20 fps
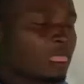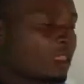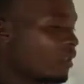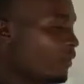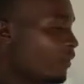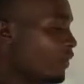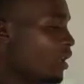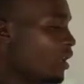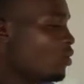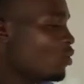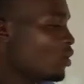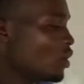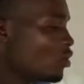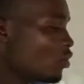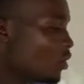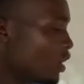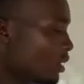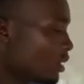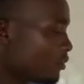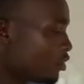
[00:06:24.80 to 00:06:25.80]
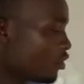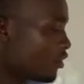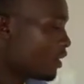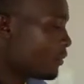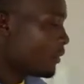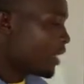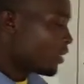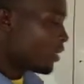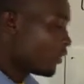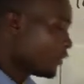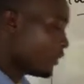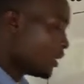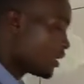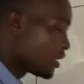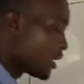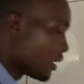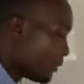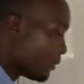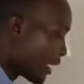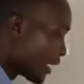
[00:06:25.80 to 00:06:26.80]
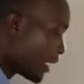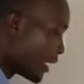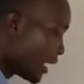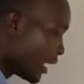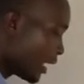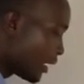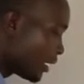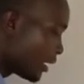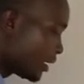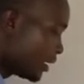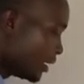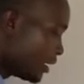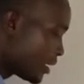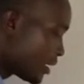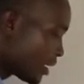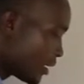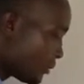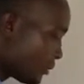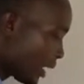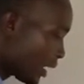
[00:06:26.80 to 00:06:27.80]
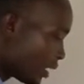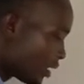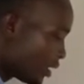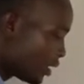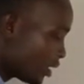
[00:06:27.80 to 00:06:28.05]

Then when you come to the month of December here, December,